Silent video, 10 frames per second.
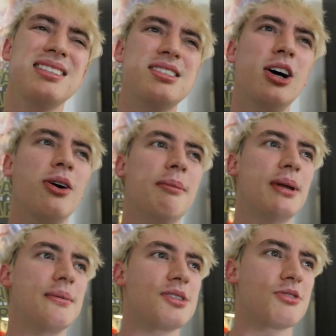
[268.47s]
And so it
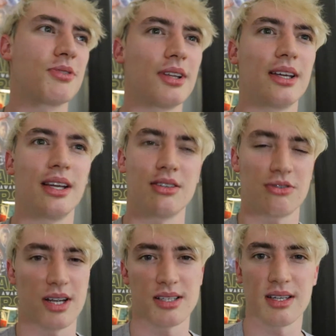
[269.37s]
becomes this really
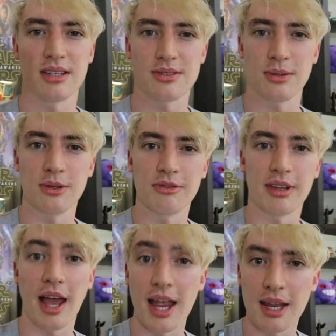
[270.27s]
interesting sort
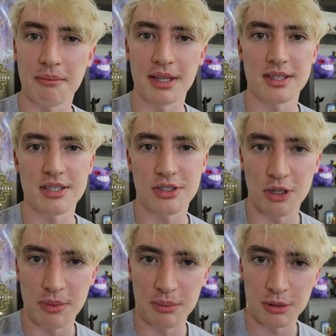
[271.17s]
of game that these
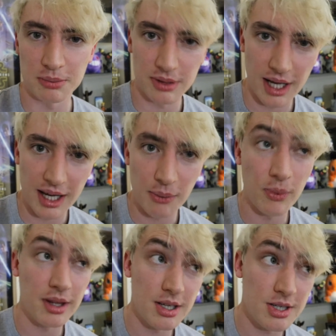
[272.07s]
two people play
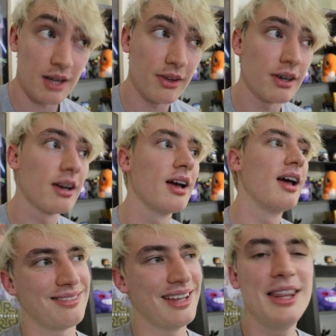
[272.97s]
with each other.
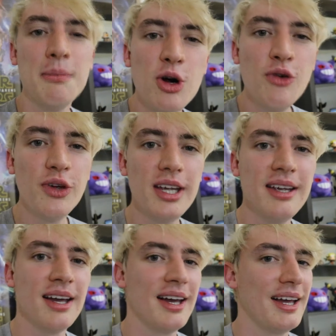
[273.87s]
In the
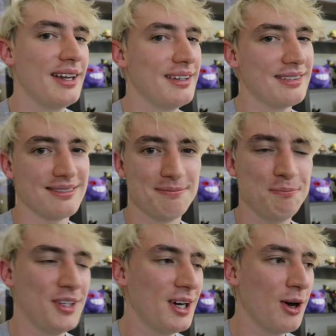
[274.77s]
movie,
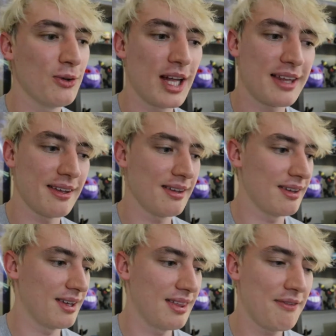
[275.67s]
you know,
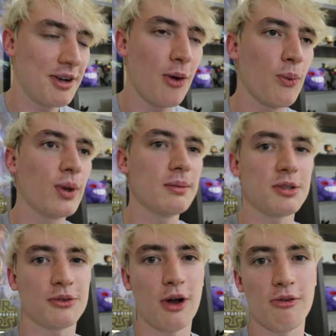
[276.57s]
like, they've got Willem
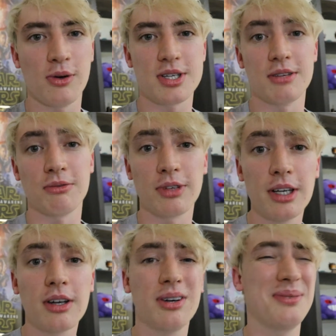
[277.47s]
Dafoe voicing
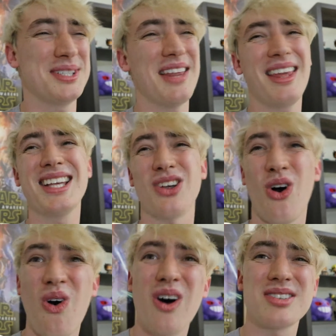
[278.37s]
Ryuk, which I think is
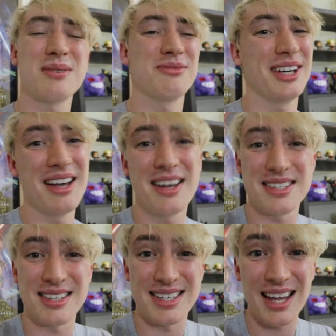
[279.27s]
awesome. Ryuk
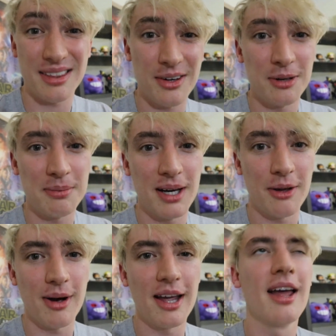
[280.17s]
is the death god, by
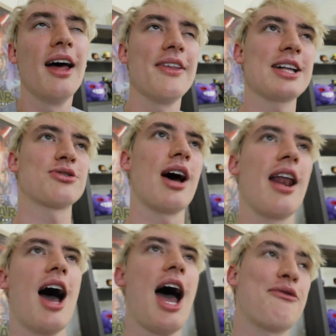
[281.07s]
the way. That's
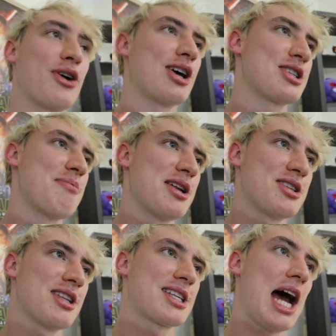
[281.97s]
right, I forgot to
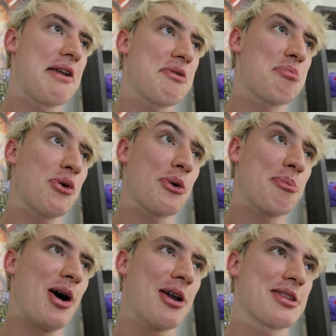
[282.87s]
mention this kind of
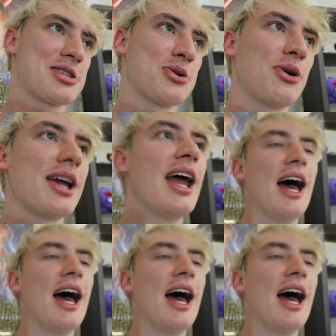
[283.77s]
important part of the story.